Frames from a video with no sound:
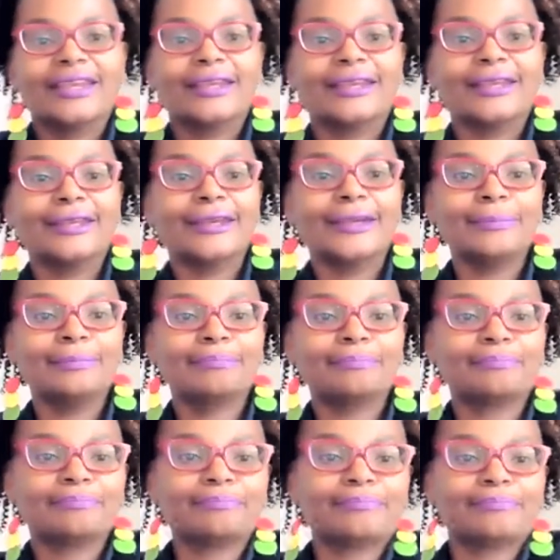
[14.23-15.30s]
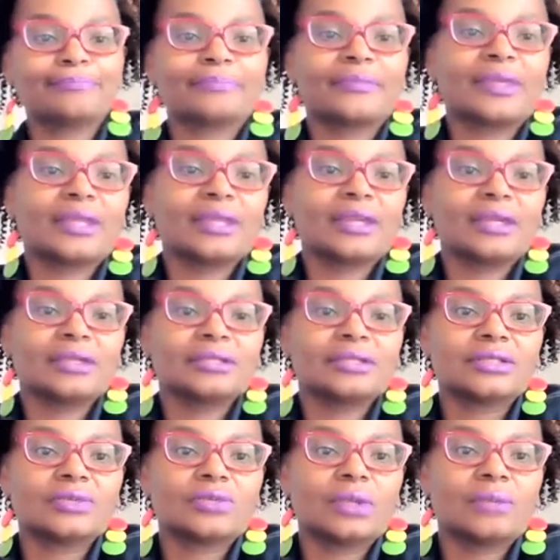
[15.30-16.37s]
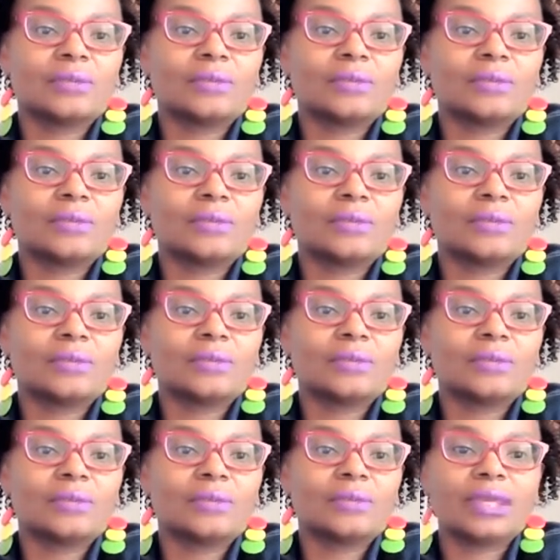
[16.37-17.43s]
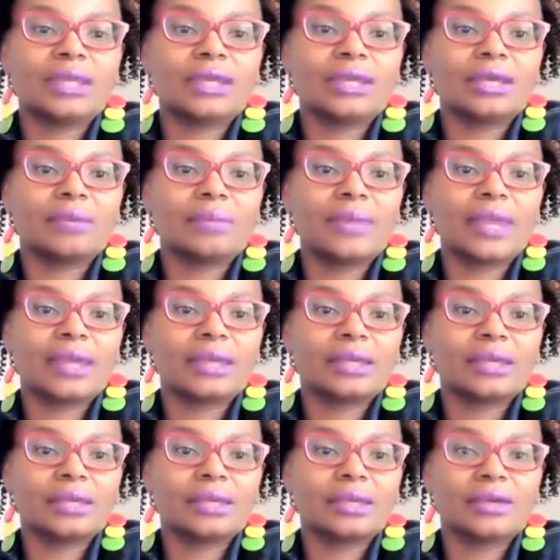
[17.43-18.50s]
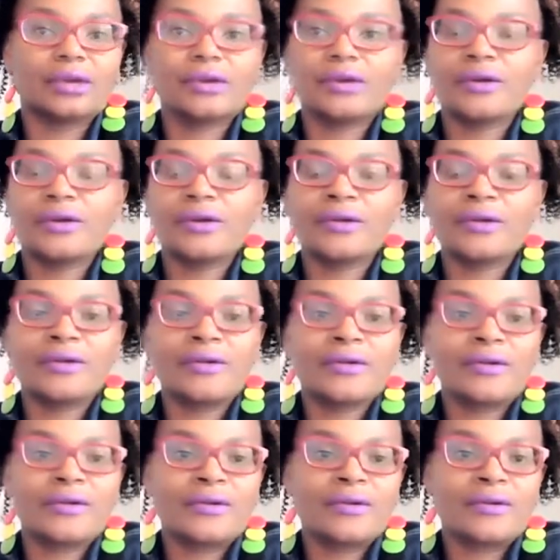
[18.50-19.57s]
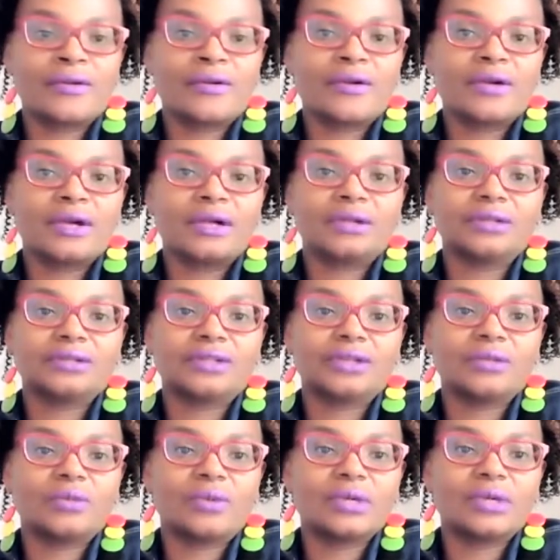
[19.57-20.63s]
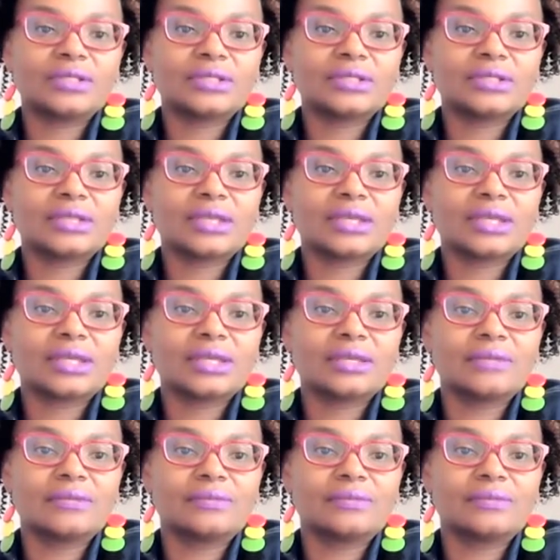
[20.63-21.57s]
Yep, I just want to make sure I don't get any kickback here. Hold on one second.